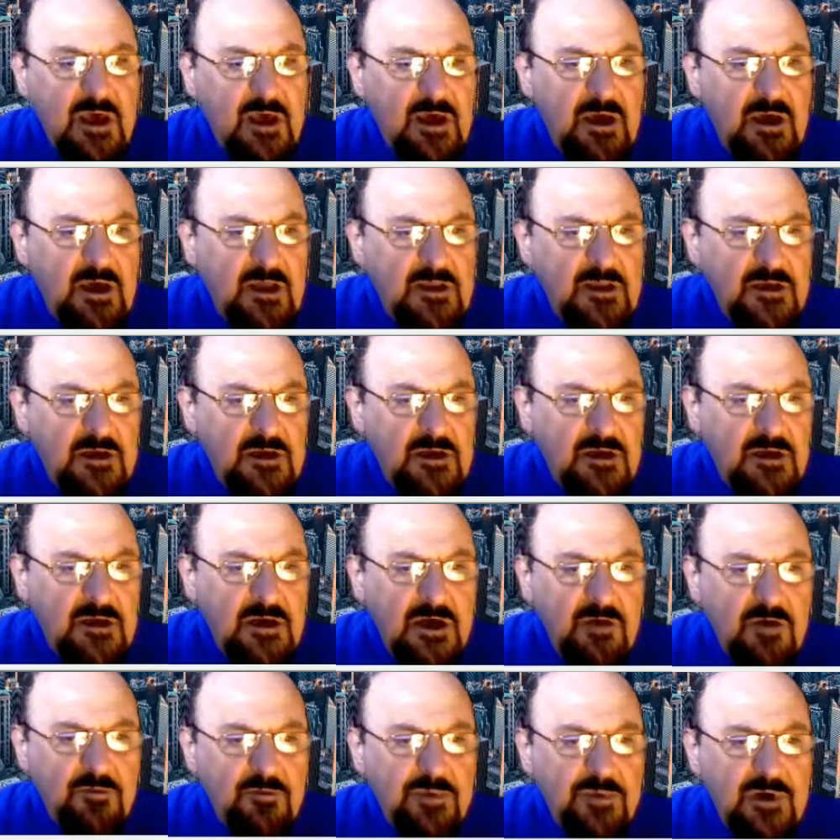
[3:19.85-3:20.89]
And
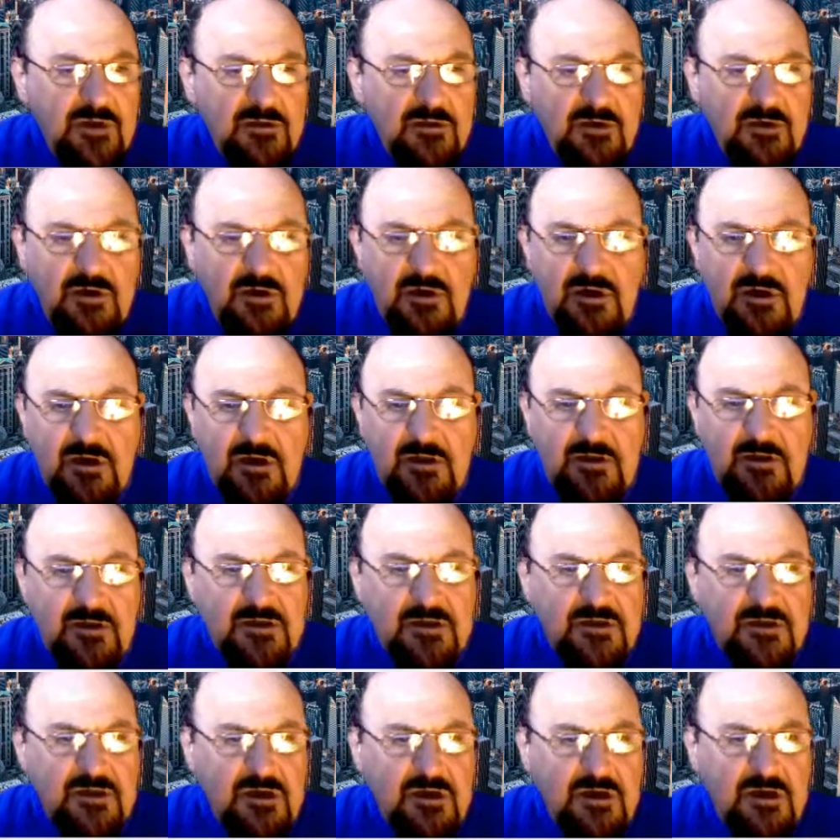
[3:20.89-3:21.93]
how about this
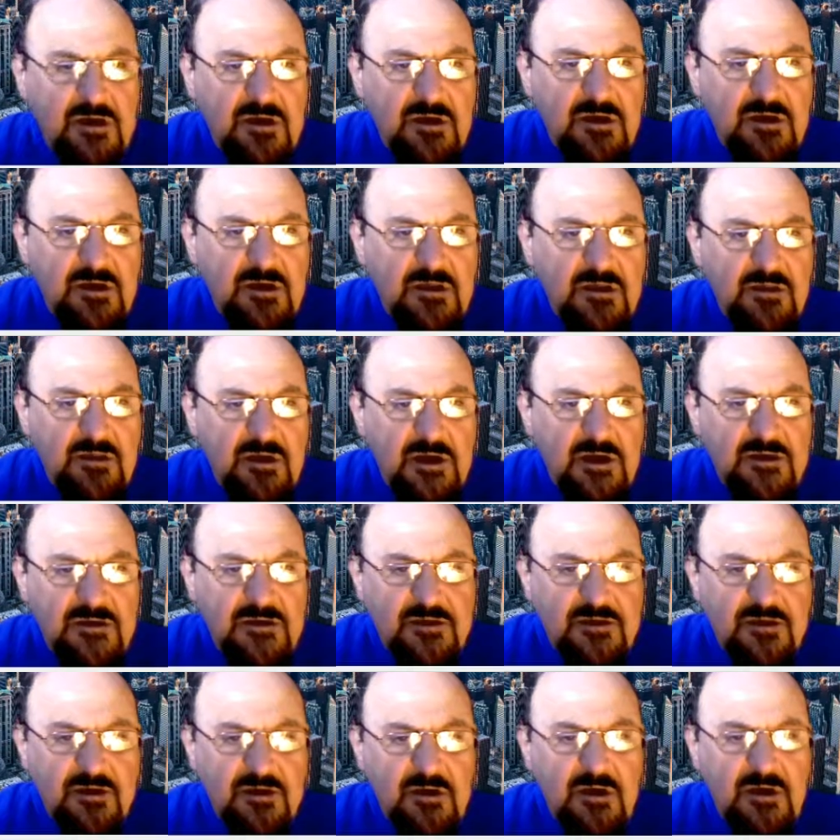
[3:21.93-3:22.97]
last
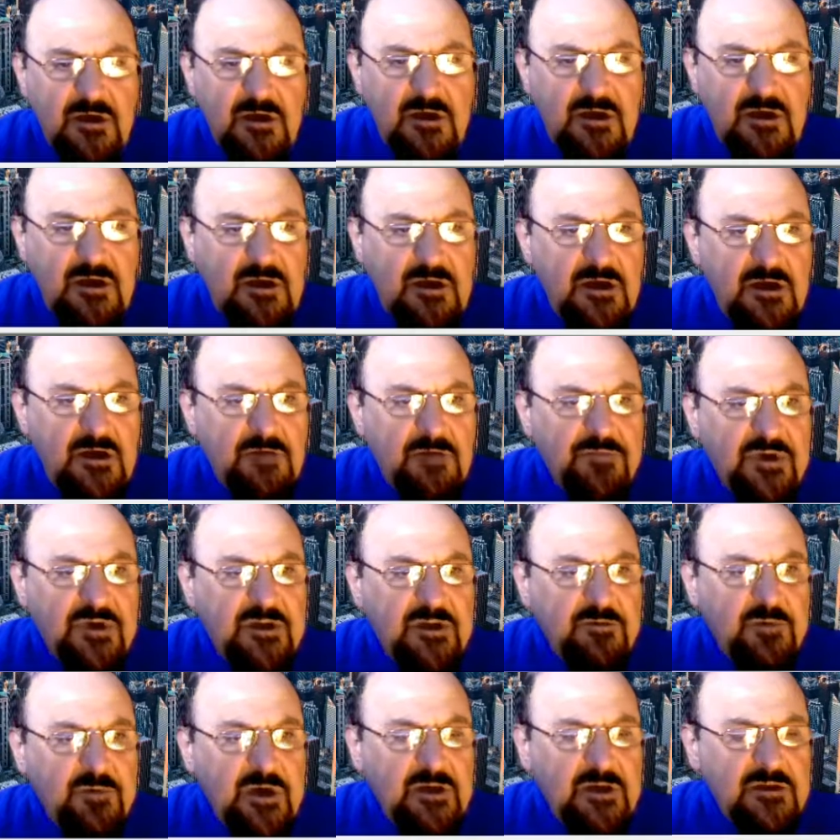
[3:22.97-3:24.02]
print
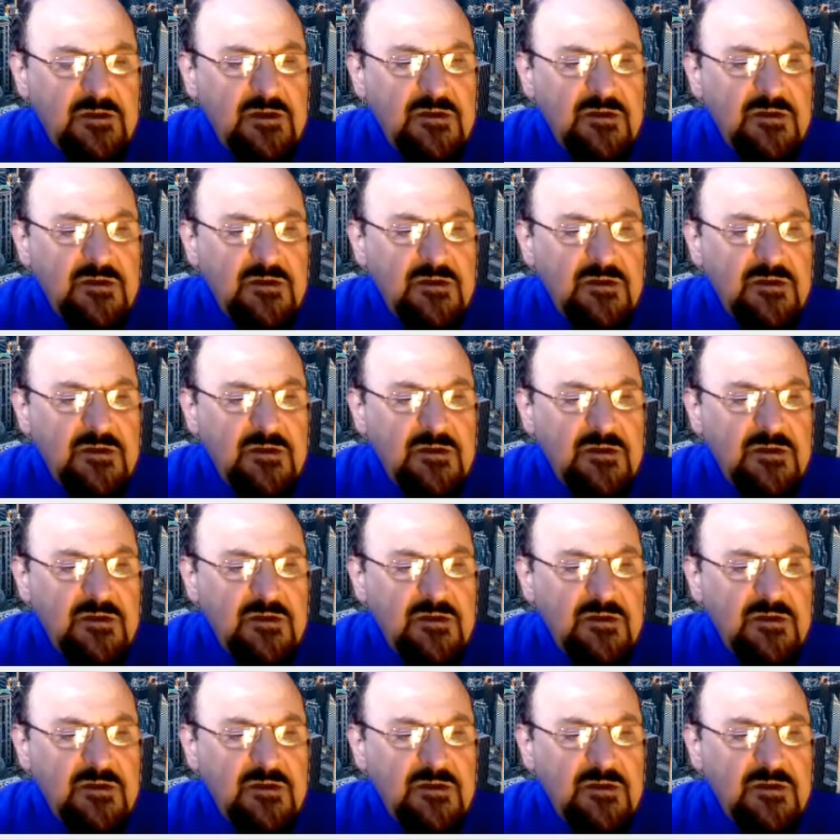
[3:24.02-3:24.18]
method?